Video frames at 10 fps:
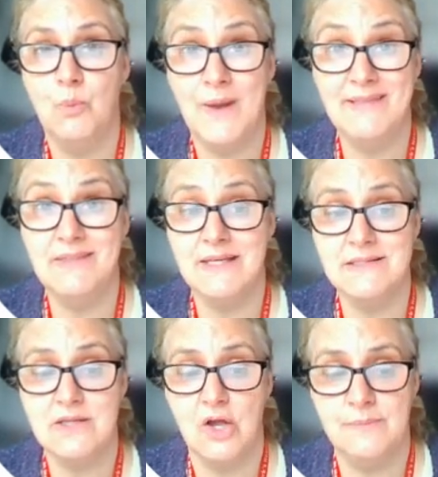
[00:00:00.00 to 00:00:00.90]
when the
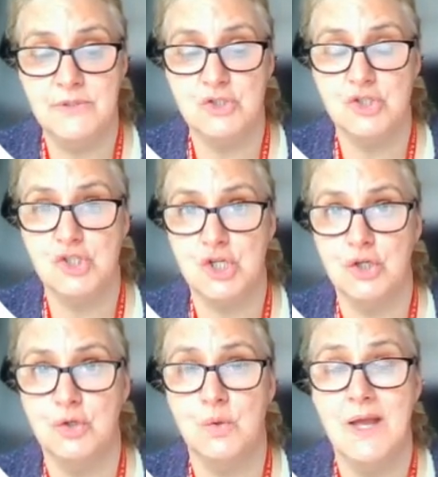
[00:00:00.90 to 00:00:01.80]
assignment's
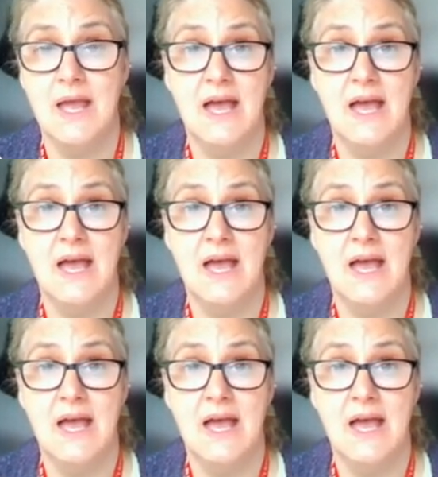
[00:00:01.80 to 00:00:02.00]
due,